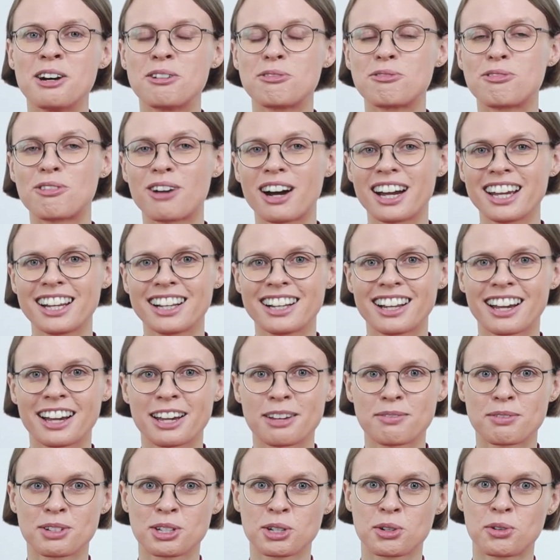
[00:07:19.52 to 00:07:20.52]
While
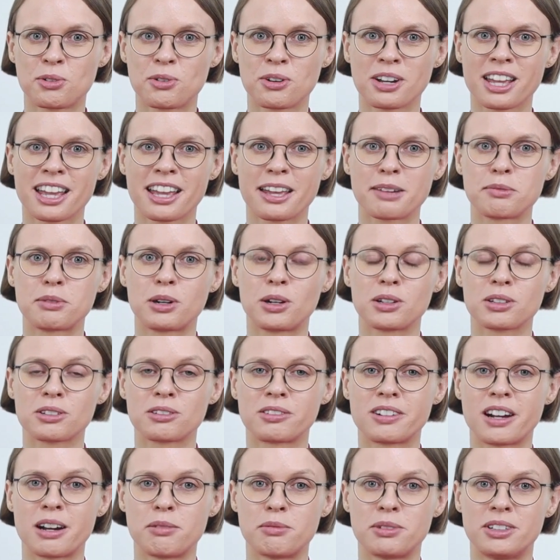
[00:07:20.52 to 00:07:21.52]
I'm talking about
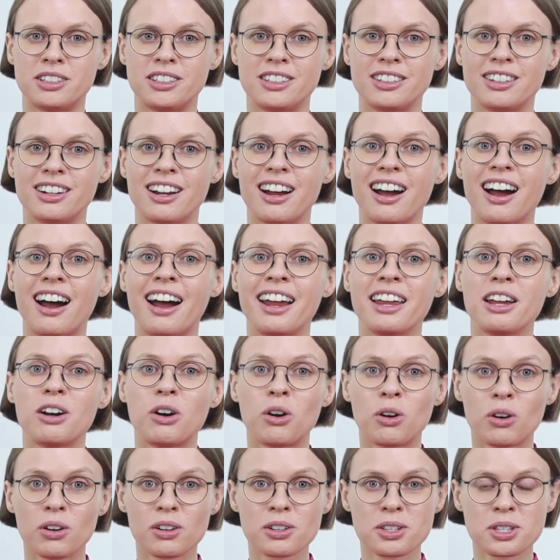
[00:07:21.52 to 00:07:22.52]
grammar, I
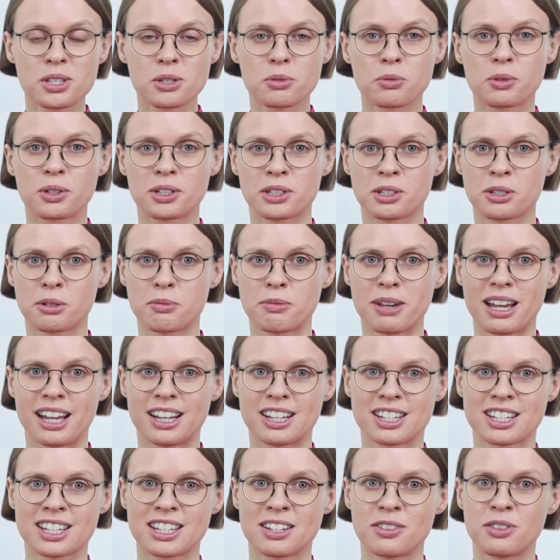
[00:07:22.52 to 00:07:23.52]
also want to
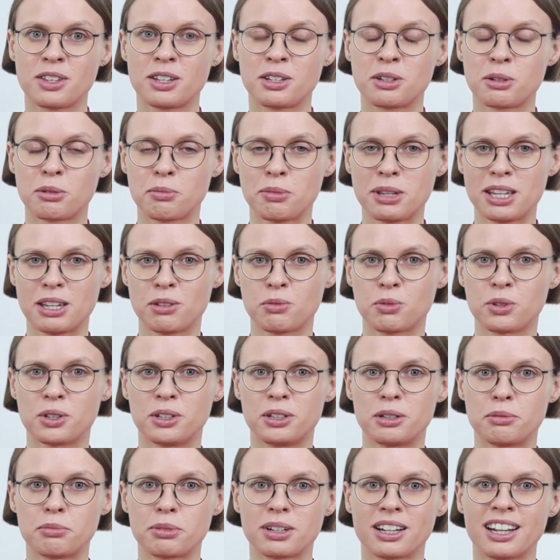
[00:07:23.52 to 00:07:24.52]
mention the to be
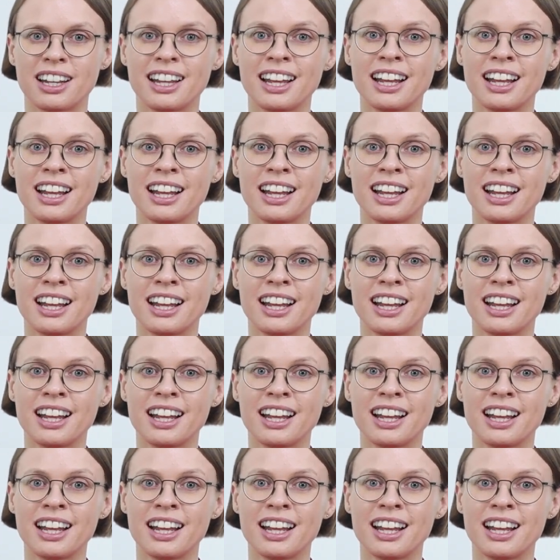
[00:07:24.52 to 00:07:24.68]
verb.